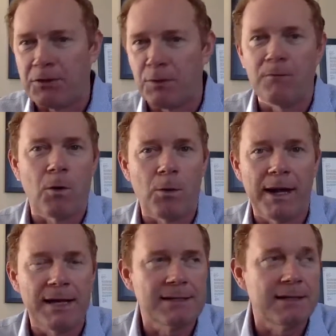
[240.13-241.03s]
every 3-4
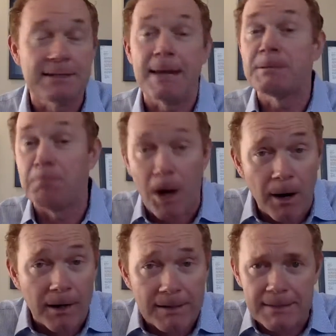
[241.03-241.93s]
weeks. And his name's
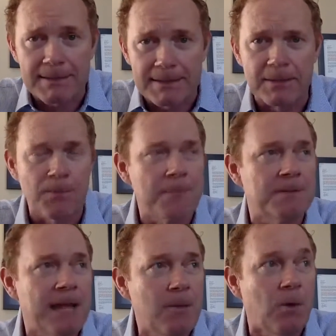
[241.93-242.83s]
Mark. This is the
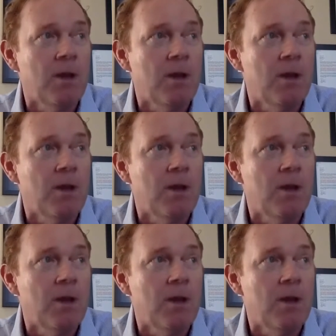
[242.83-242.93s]
rep's name.